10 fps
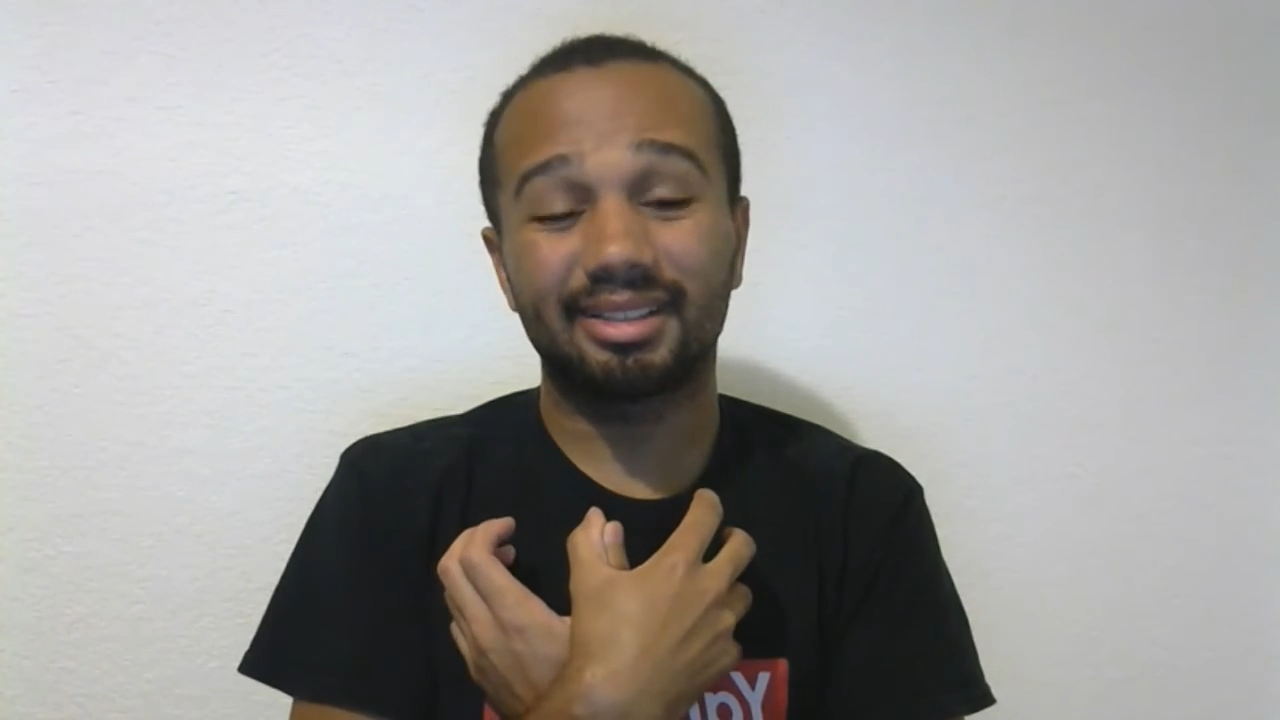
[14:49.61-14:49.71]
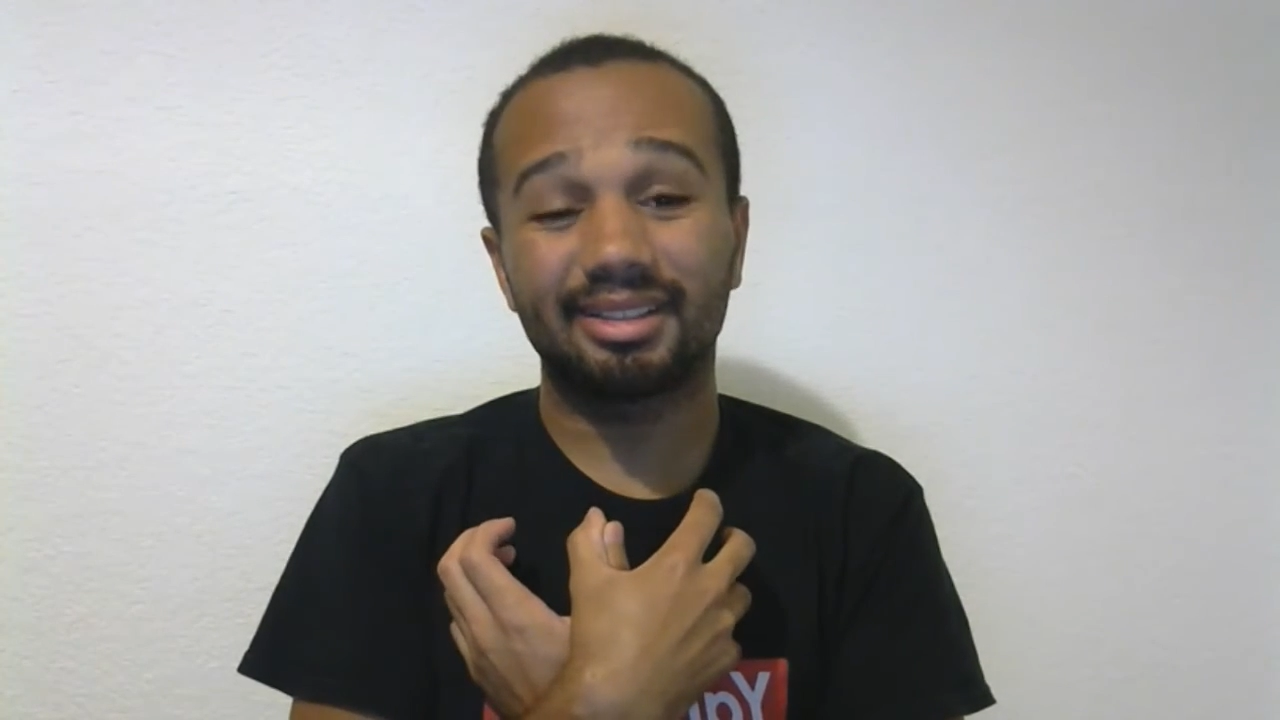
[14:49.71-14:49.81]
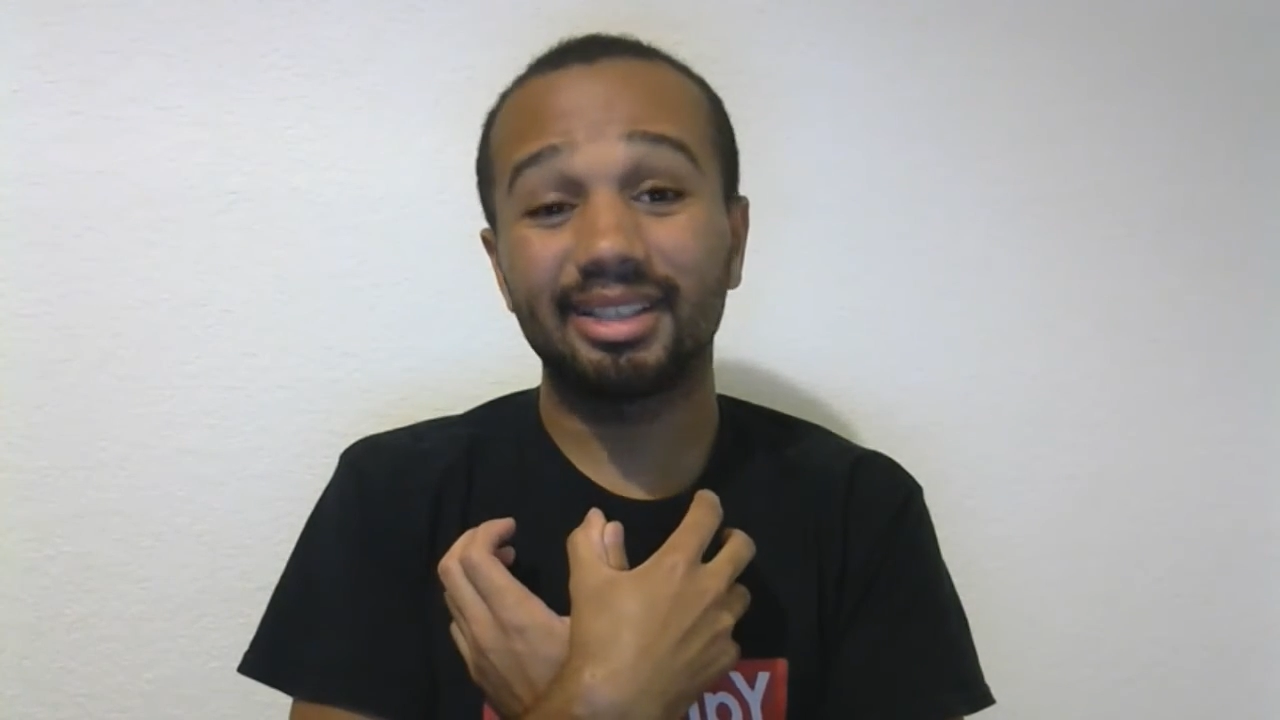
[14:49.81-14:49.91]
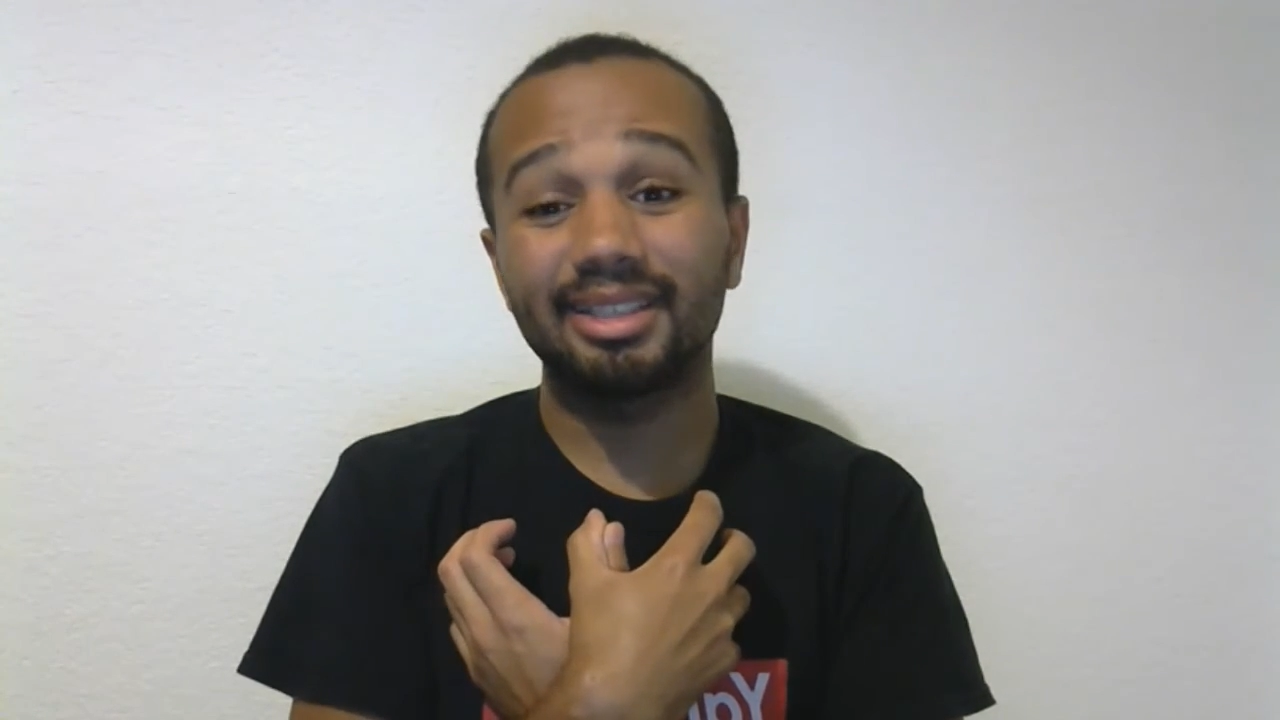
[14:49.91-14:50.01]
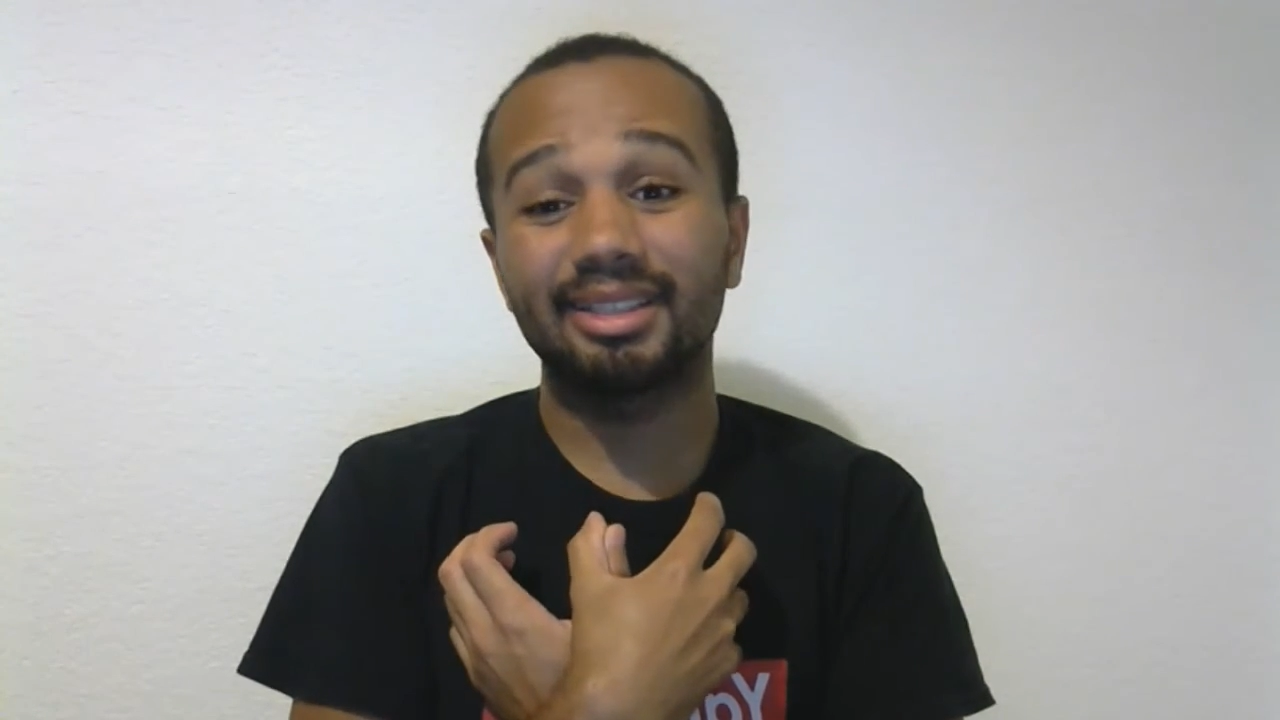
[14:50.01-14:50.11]

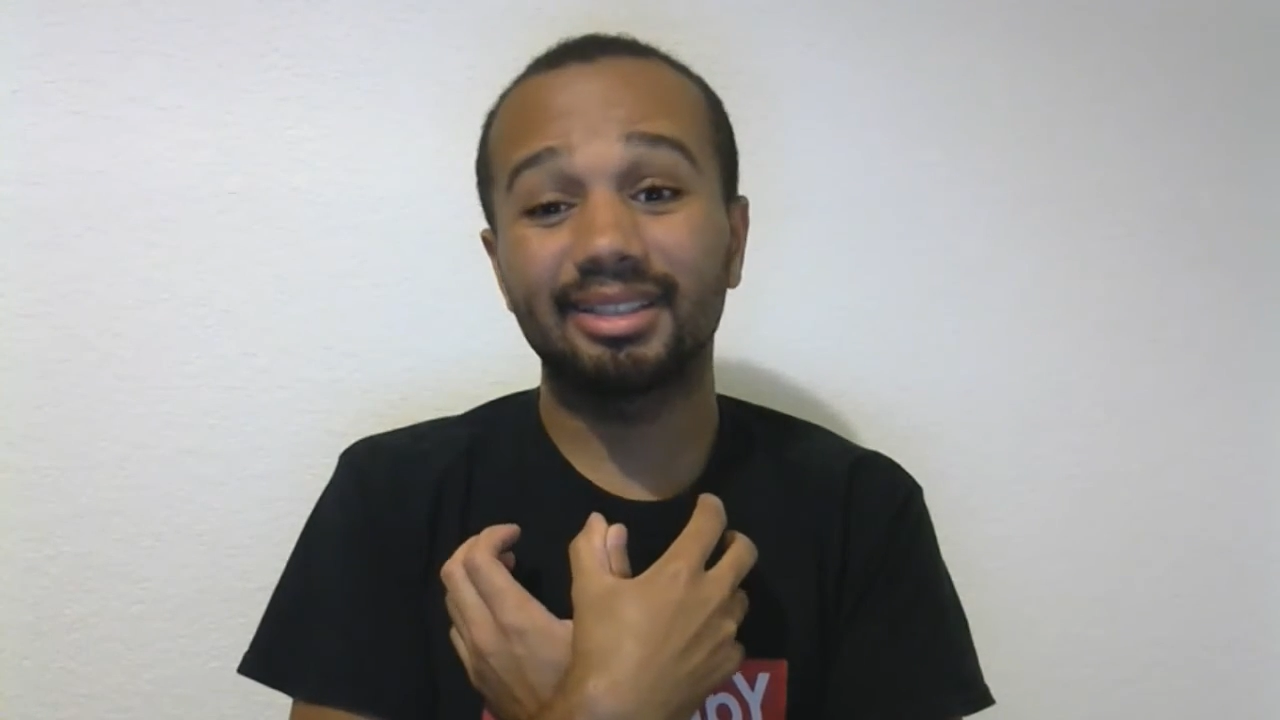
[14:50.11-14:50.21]
Like,